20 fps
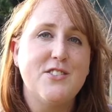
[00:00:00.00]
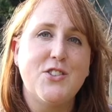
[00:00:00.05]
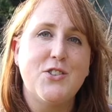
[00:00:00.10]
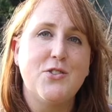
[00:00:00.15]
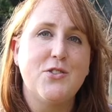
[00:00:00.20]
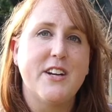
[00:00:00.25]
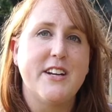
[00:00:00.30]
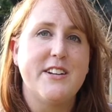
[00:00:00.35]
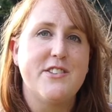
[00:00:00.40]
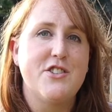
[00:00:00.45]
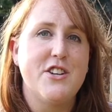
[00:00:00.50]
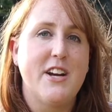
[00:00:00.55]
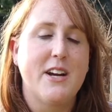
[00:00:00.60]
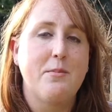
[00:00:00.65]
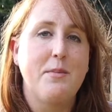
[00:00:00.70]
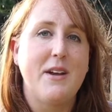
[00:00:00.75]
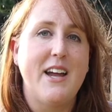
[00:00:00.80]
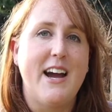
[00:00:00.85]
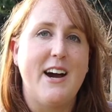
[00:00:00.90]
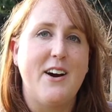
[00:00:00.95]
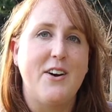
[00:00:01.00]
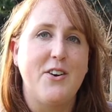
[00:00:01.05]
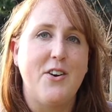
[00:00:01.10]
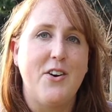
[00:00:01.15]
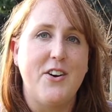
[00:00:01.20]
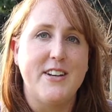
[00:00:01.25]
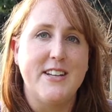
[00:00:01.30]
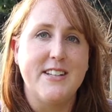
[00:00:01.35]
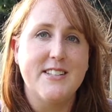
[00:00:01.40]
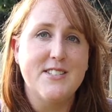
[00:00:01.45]
You can check me out
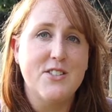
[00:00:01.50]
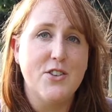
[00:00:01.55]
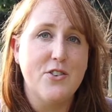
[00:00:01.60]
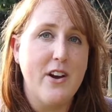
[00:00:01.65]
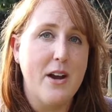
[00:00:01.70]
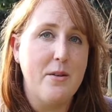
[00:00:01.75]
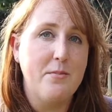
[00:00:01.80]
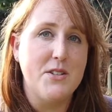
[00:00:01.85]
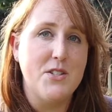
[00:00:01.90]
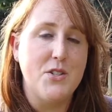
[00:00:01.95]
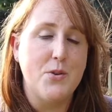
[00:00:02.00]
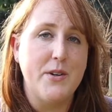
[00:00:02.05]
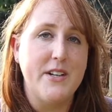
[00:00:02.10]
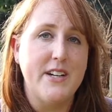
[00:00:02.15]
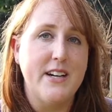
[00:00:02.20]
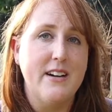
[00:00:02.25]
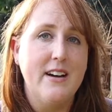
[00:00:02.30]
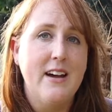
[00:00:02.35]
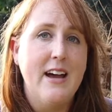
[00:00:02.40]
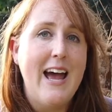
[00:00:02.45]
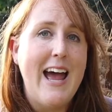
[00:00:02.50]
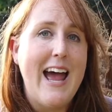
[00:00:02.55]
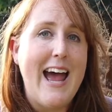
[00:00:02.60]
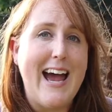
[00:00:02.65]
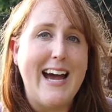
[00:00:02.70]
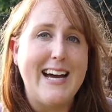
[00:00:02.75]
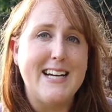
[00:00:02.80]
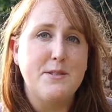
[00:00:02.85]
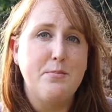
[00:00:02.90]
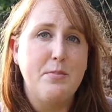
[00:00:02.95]
on Instagram and Twitter
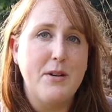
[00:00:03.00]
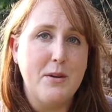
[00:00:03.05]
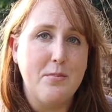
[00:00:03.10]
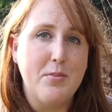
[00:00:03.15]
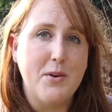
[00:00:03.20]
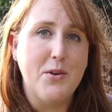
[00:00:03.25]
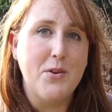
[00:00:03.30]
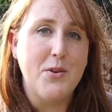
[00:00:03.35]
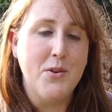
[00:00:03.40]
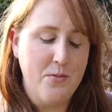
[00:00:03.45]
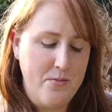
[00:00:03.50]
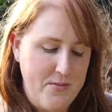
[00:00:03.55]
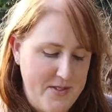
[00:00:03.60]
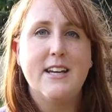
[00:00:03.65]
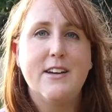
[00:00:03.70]
at @PipCoombs.